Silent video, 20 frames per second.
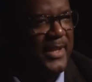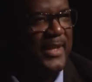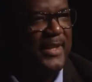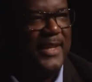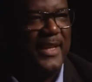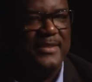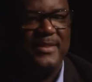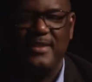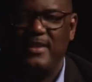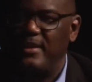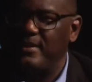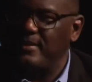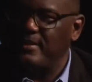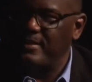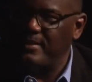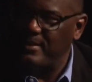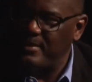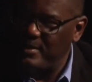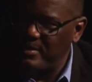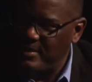And I said,
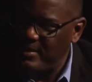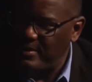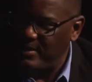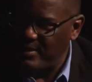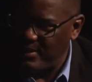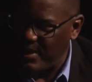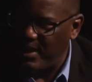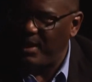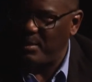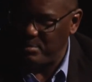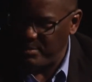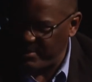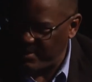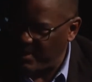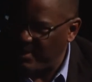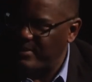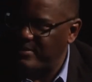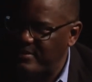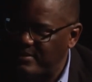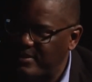I'm
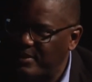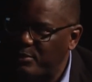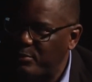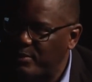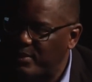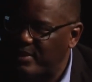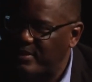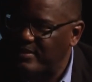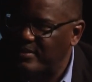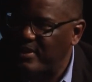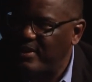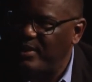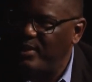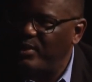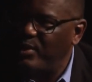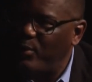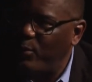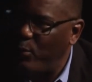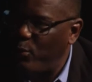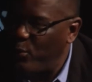dead serious.
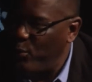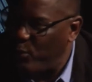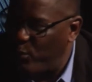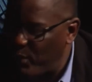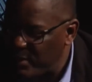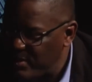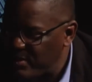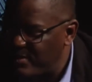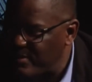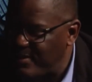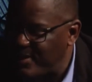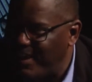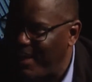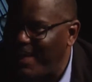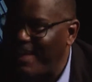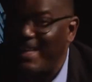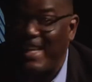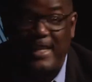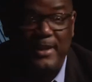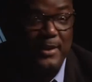
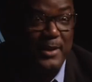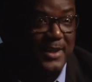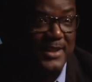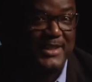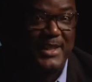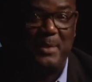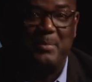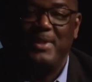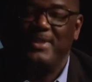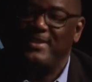And he looked at me, he